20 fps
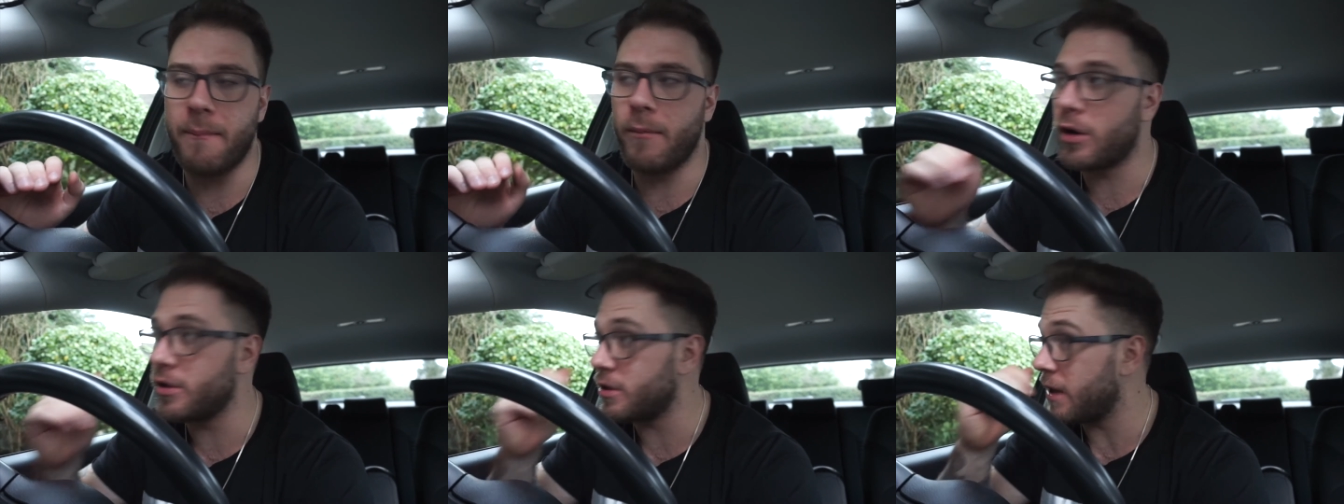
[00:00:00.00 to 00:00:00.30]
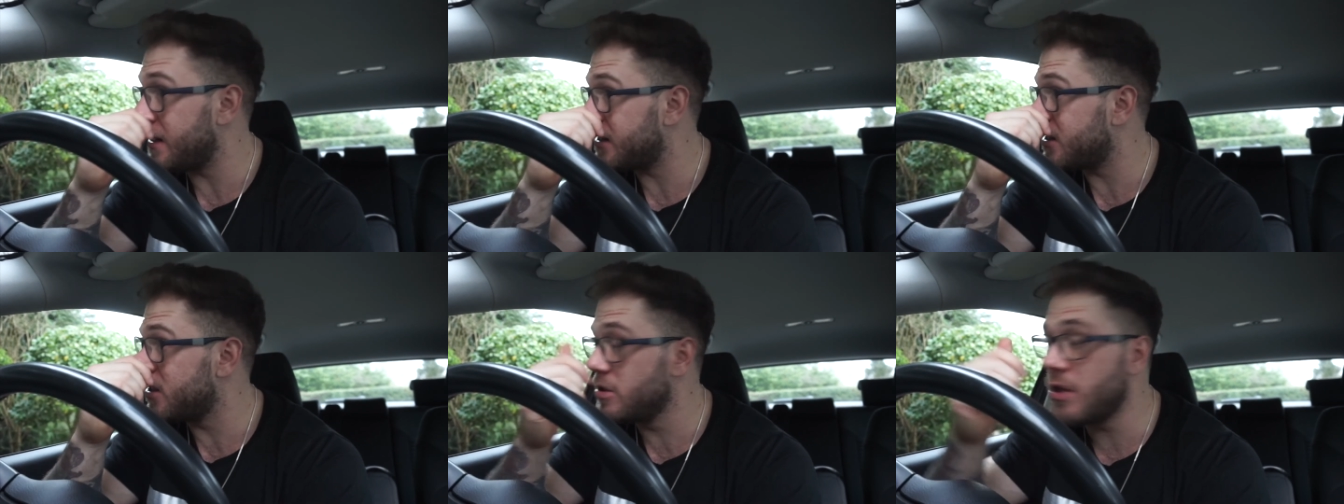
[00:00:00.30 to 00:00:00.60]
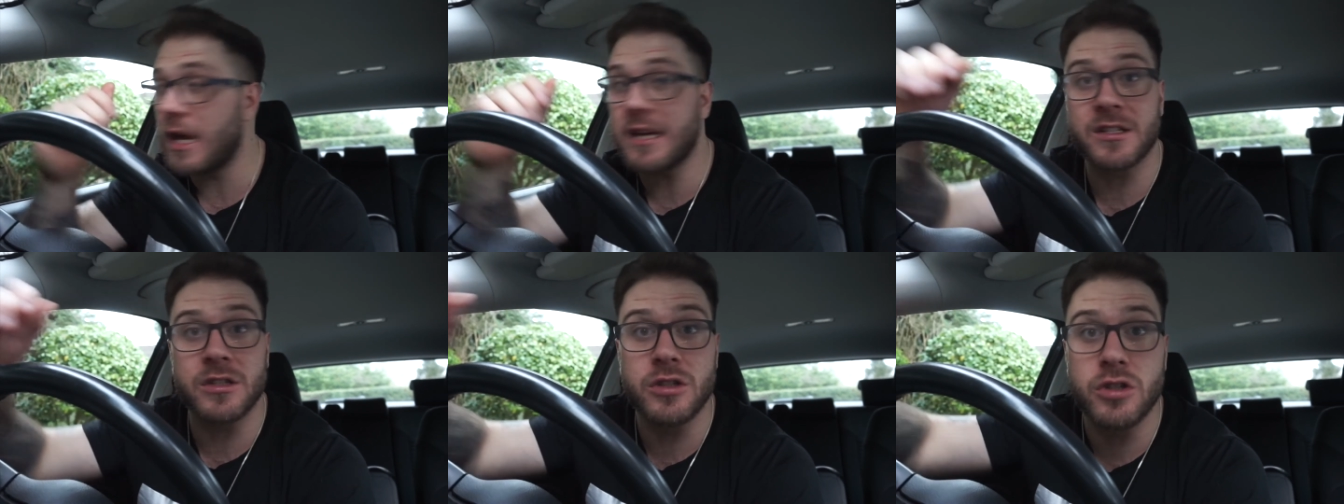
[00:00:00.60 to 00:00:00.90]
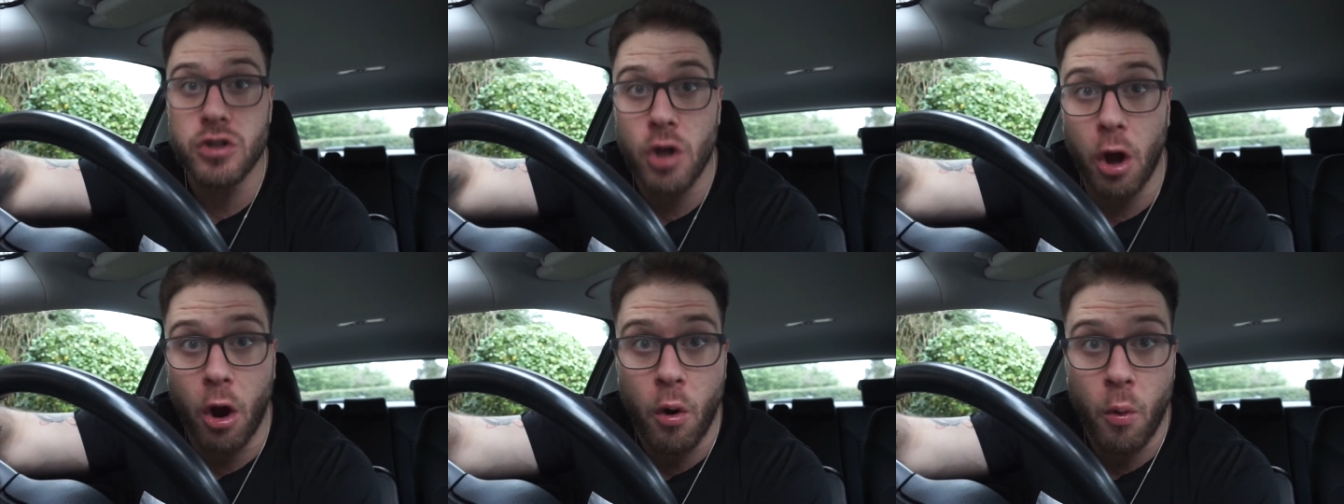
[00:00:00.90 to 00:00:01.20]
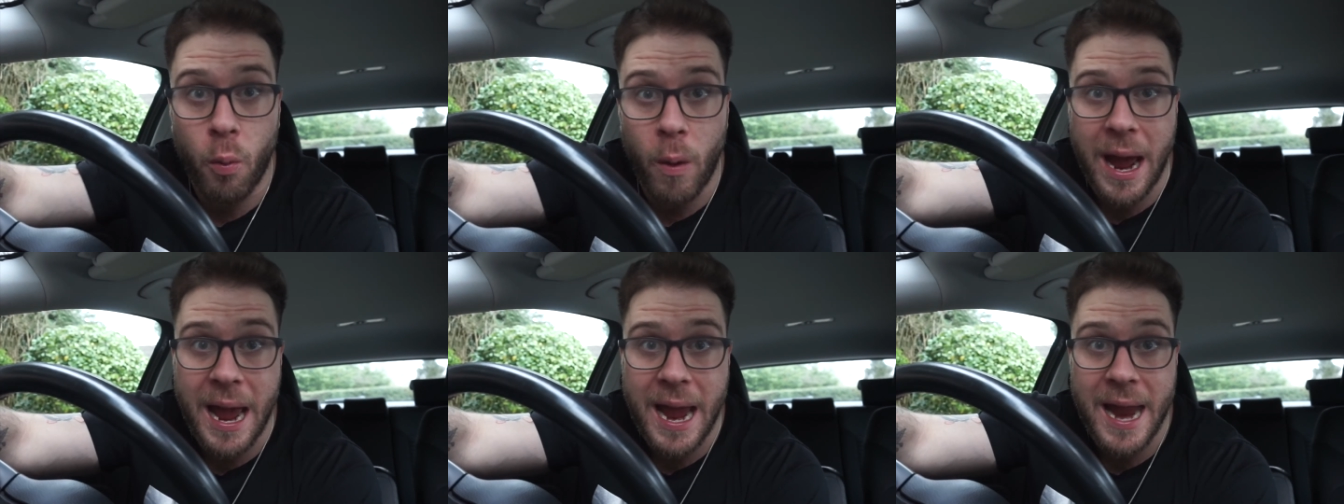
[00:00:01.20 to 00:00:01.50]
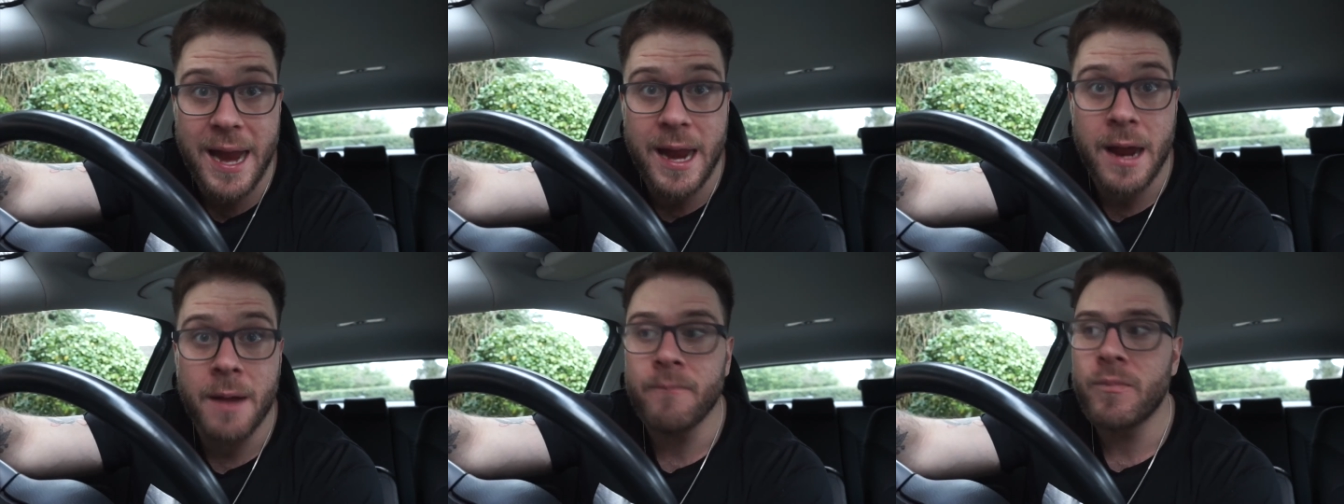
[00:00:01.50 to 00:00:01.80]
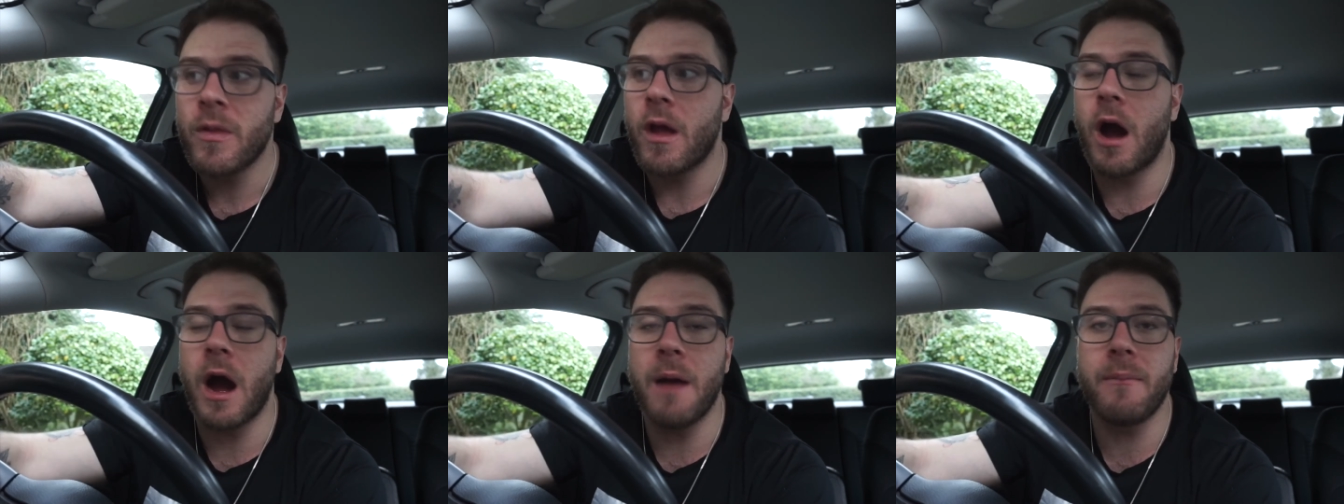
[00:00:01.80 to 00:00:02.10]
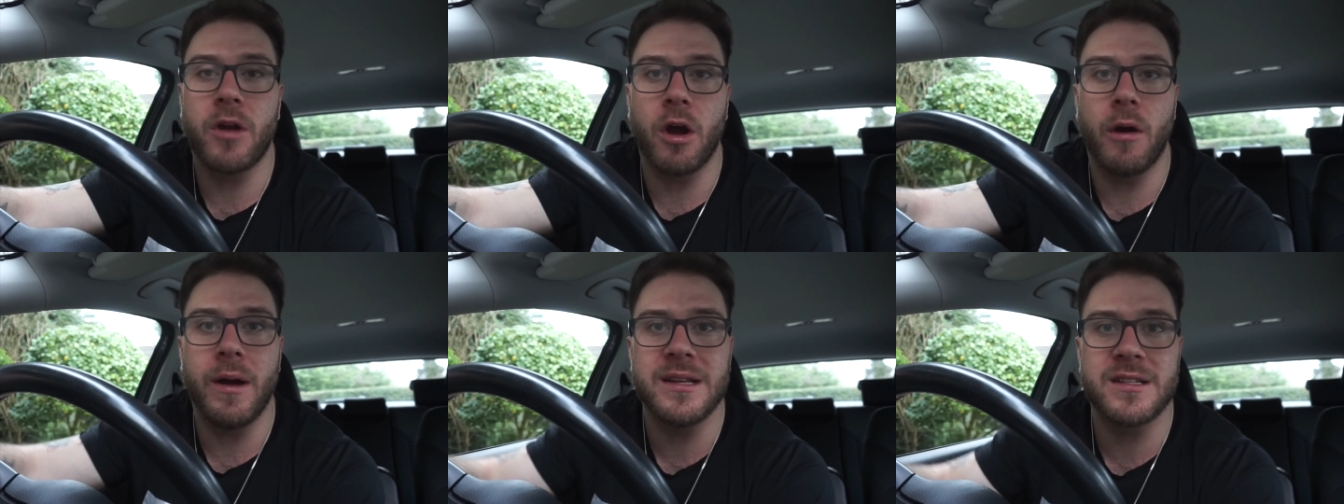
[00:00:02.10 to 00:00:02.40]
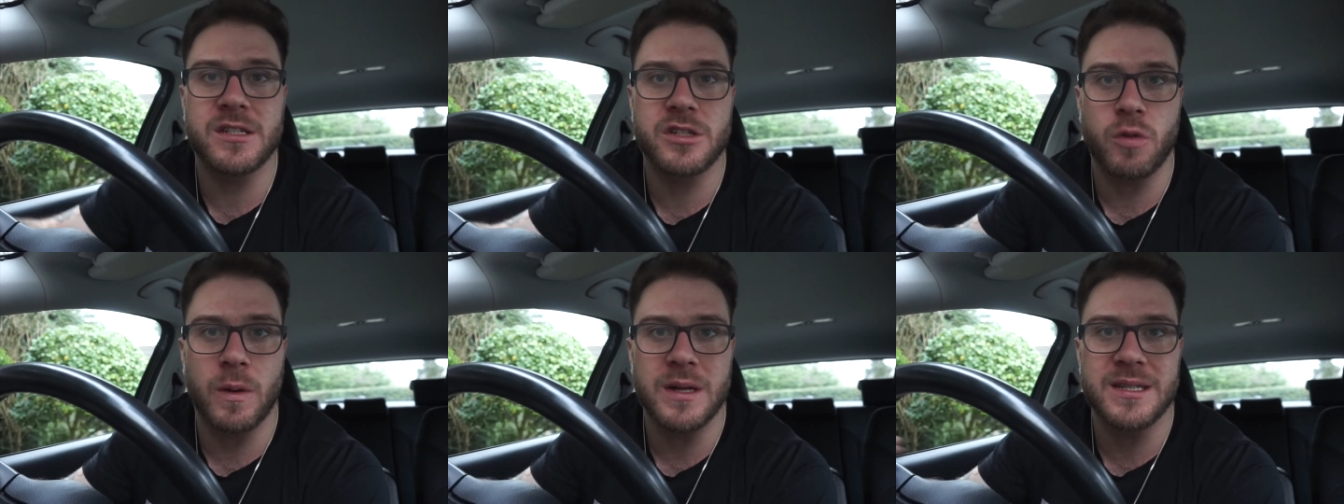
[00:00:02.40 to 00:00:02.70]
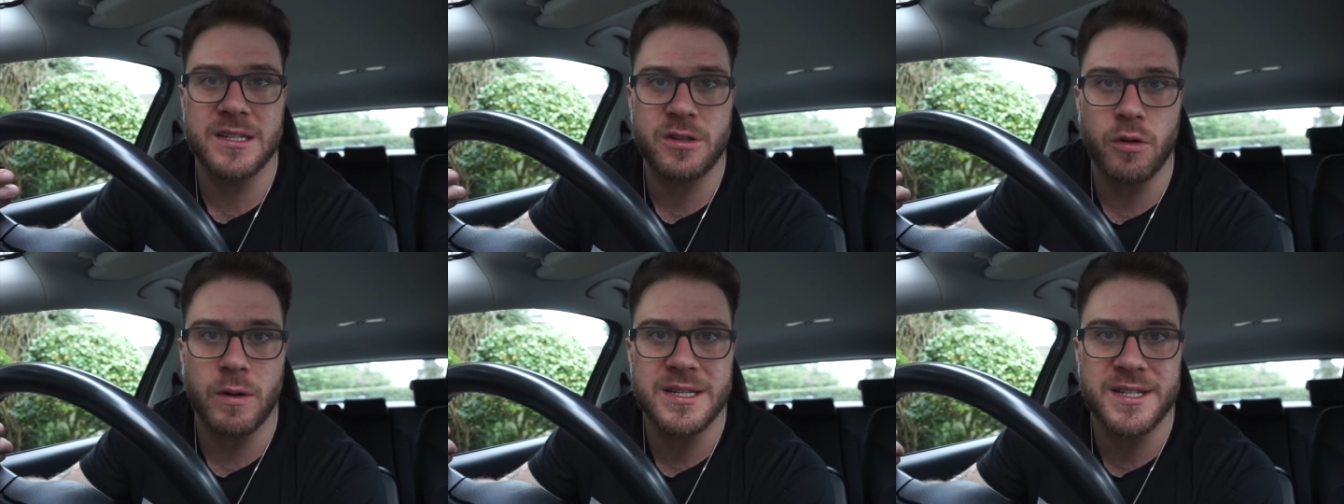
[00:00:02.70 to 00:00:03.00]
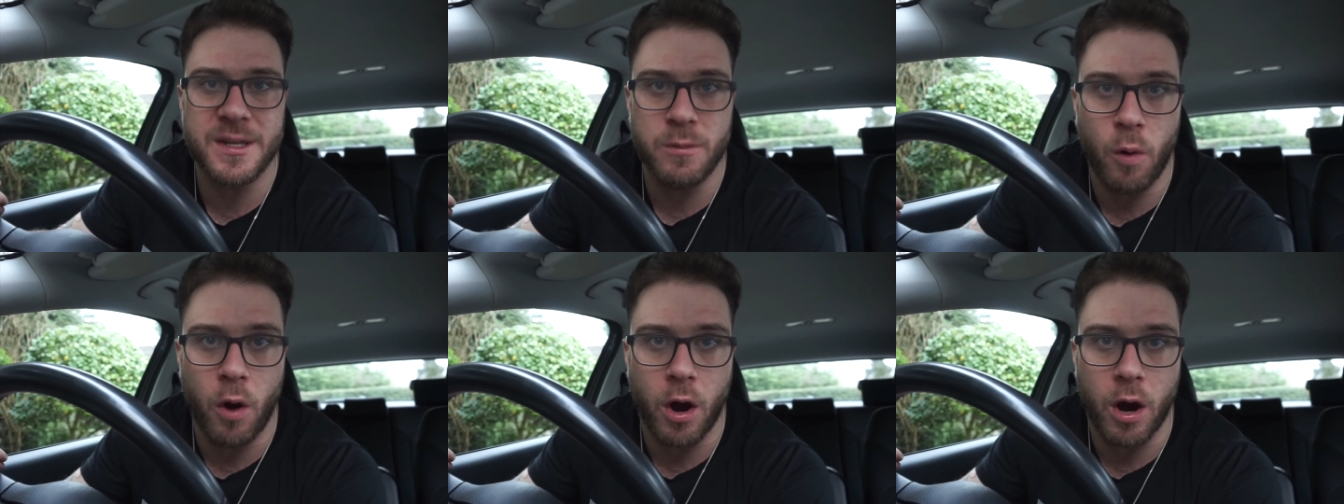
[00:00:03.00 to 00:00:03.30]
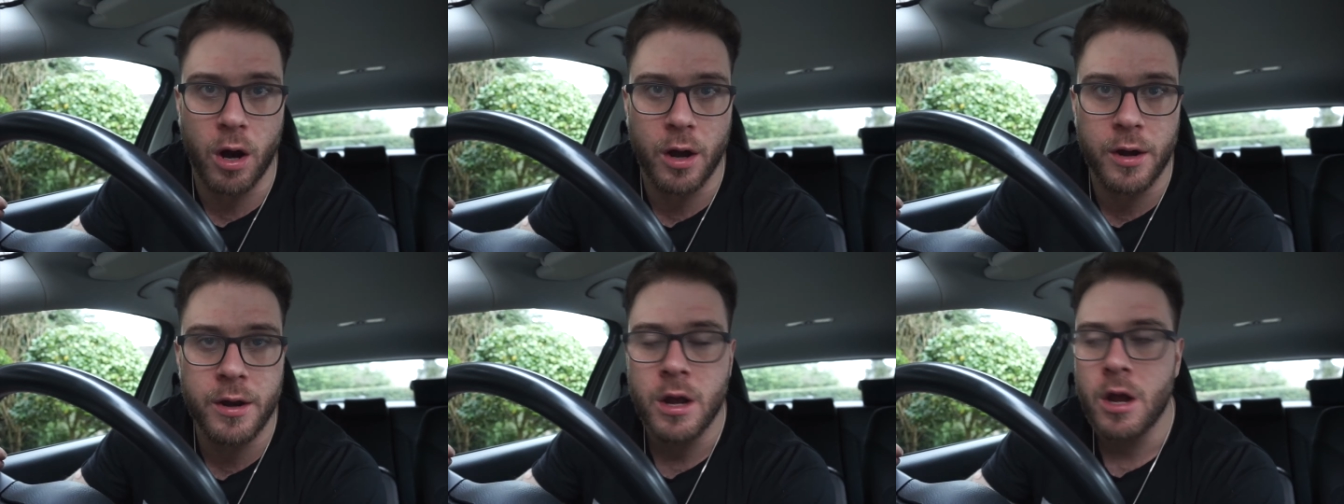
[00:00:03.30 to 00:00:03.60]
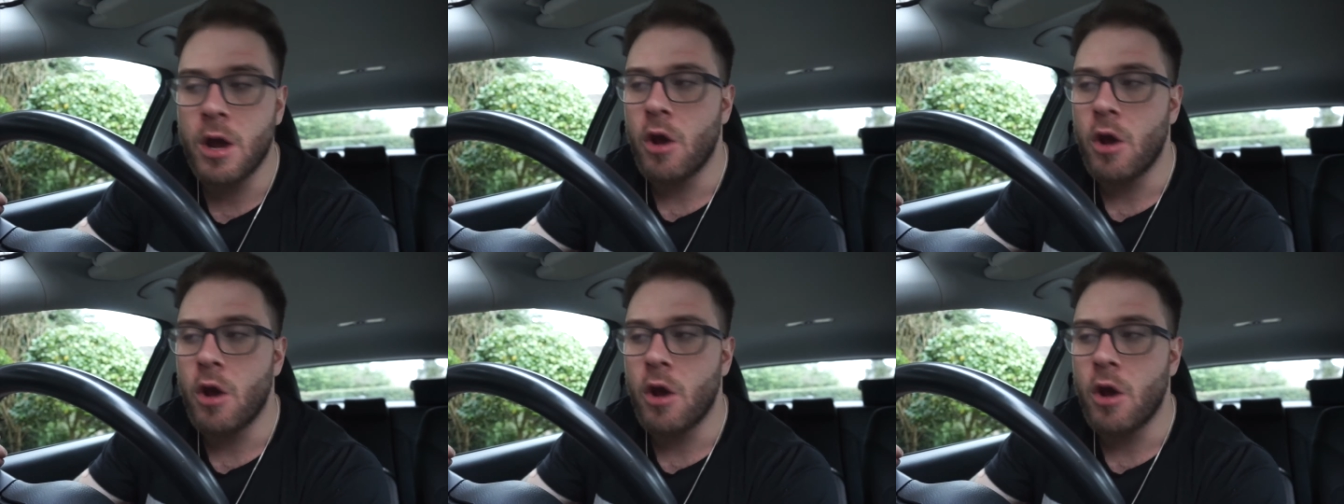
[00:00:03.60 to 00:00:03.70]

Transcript: Because there's no way I'm going to 2021